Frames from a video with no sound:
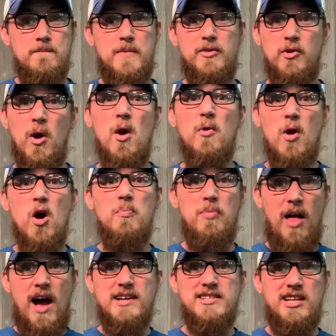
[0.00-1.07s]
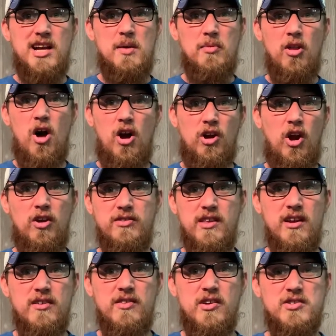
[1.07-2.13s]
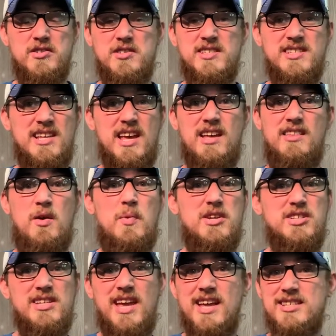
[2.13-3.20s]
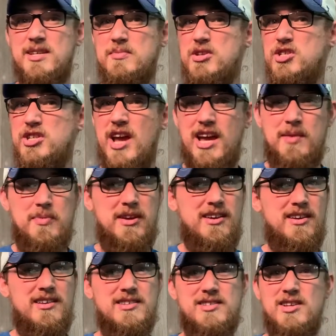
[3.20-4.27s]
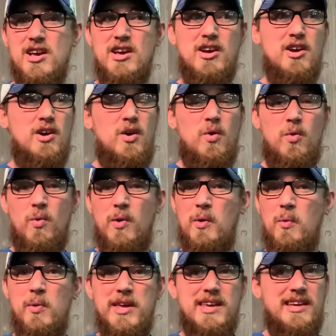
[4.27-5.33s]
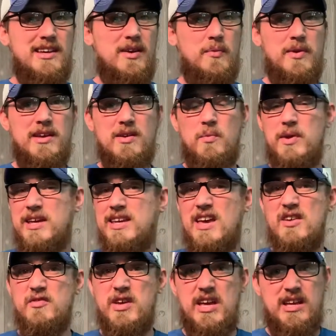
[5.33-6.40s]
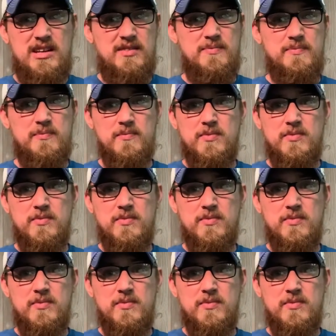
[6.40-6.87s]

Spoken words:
But there are roadblocks that come along, aren't there? There's sin that we just can't seem to shake because we're weak and we give in.